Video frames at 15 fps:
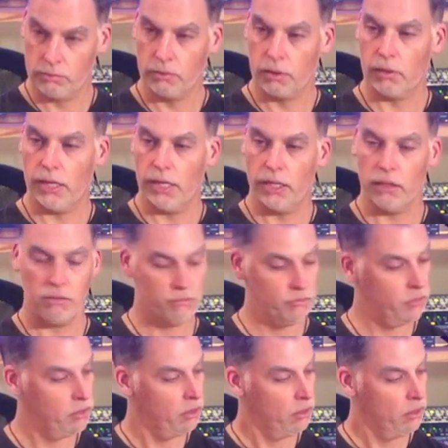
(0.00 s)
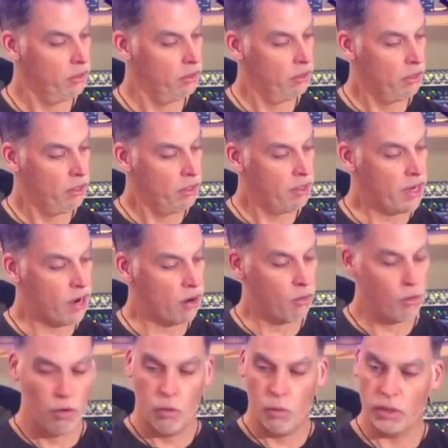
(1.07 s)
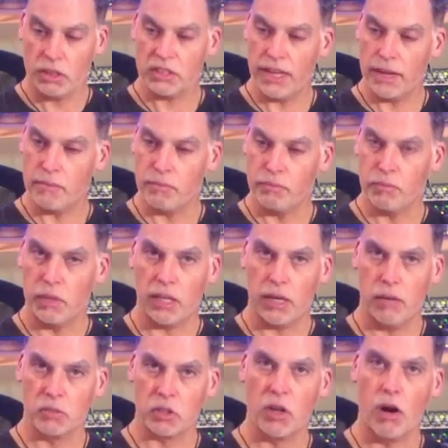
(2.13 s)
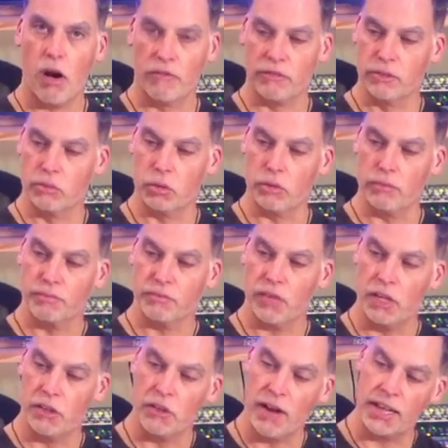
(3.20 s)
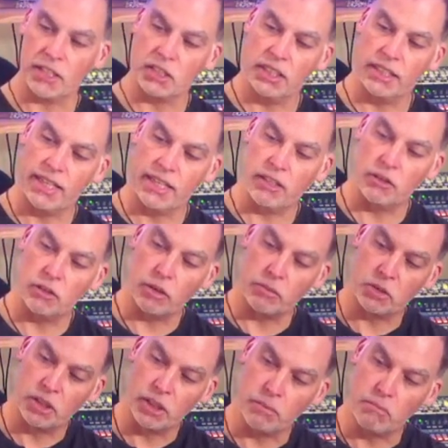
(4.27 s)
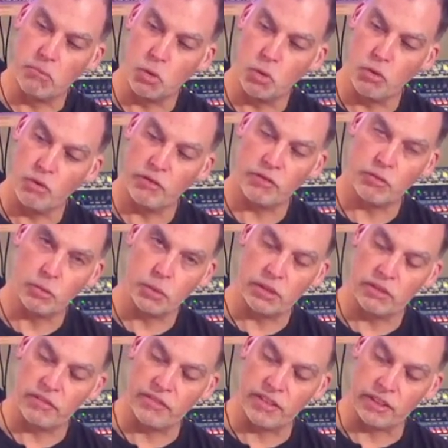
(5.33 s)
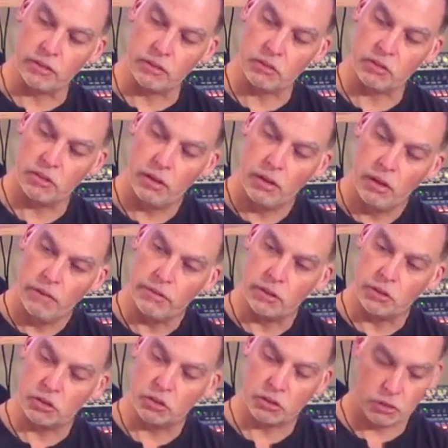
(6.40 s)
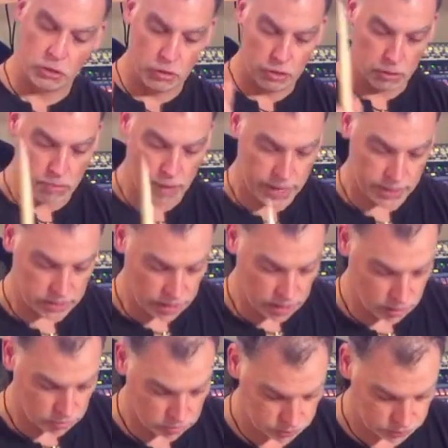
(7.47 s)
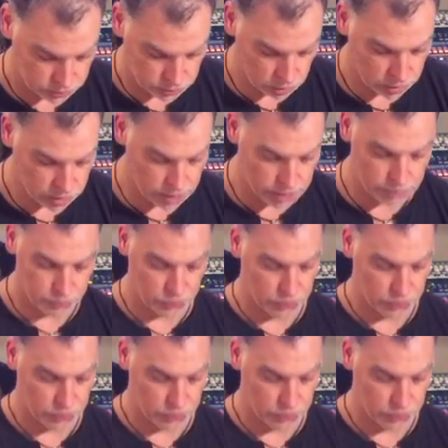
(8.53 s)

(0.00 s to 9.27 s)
Okay? Now, once that becomes comfortable and you're actually letting the drumstick move with the fingers, then scoot it back down, okay?